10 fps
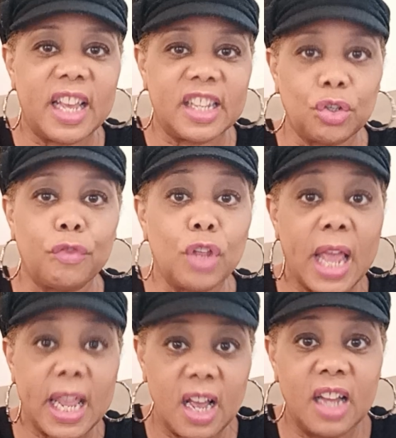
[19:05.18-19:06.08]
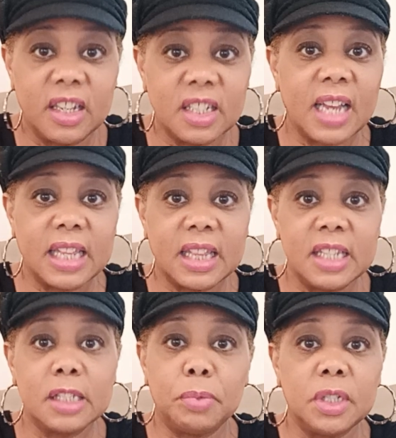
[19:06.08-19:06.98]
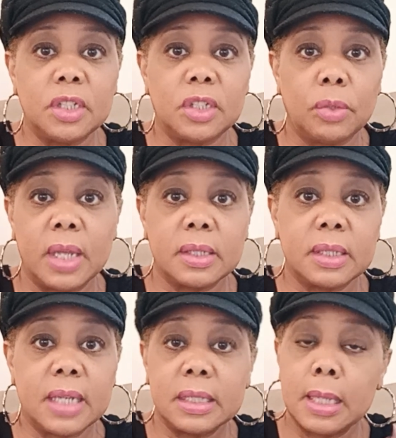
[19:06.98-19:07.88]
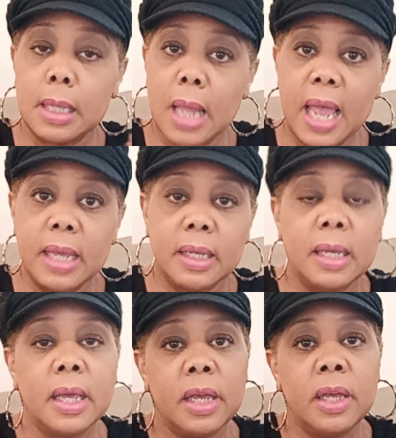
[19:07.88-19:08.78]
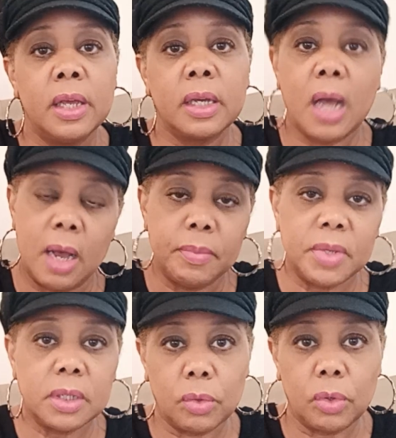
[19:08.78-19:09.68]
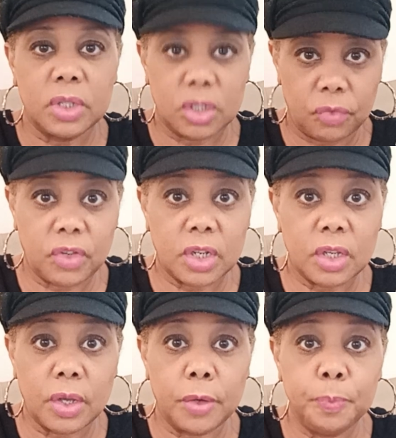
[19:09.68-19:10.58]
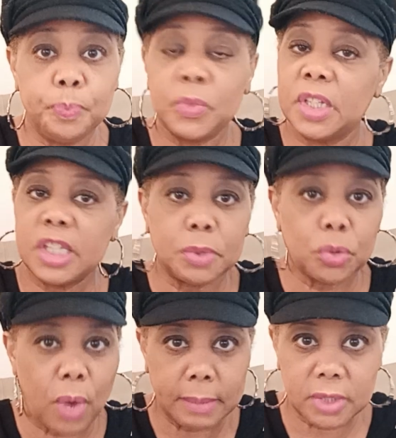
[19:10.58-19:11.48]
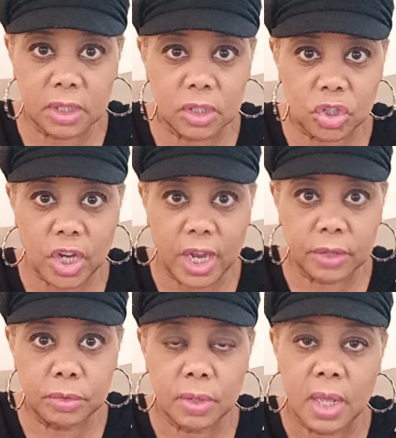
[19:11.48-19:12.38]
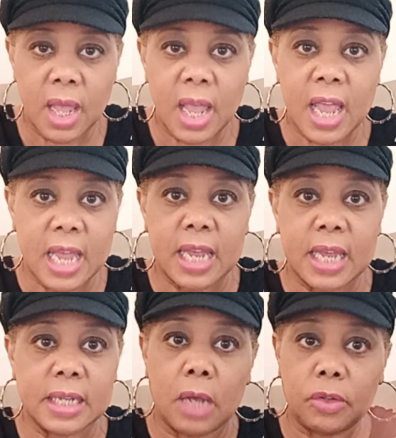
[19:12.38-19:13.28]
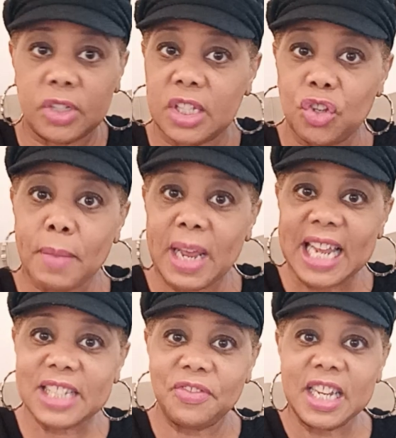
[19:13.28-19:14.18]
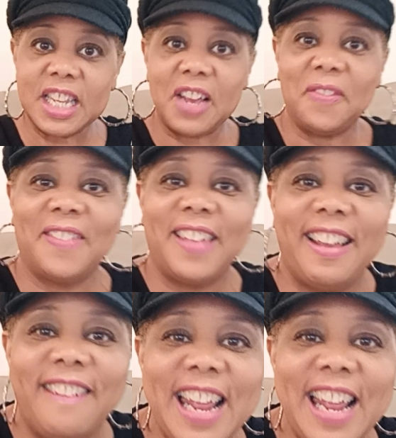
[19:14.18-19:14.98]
So if you like content like this, please don't hesitate to like, comment on this video, subscribe to the channel, and I'll see you in my next video. All right?